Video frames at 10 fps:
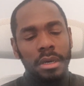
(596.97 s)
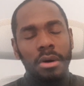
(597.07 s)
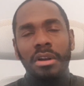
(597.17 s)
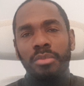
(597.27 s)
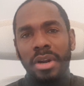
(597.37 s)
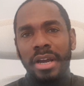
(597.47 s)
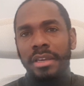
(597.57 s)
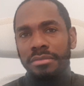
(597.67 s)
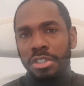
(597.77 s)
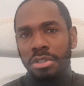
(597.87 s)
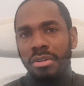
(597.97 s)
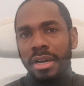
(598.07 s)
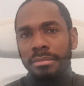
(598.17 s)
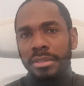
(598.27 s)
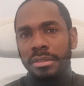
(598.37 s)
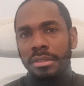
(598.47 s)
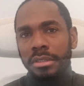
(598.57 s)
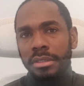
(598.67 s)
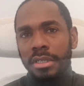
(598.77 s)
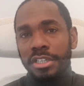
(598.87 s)
All of what I have described
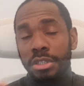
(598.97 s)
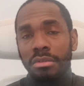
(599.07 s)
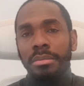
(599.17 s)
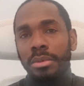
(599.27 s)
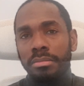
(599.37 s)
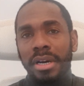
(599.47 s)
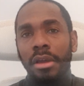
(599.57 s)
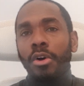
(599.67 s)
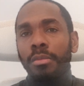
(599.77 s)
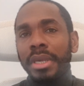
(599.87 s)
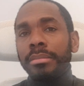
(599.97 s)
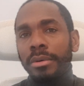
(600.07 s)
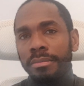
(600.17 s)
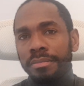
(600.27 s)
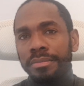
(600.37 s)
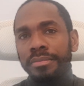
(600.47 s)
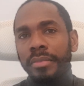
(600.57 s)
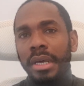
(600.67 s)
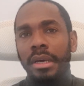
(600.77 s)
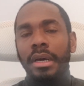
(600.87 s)
is doable by all people.
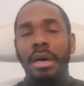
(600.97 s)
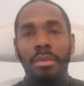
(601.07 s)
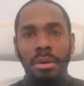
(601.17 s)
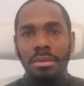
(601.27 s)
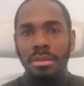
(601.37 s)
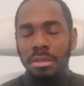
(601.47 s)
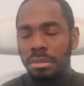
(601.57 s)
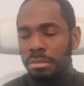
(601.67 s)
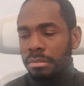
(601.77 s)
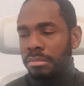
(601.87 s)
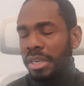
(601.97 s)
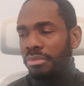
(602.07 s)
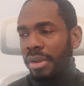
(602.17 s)
I will make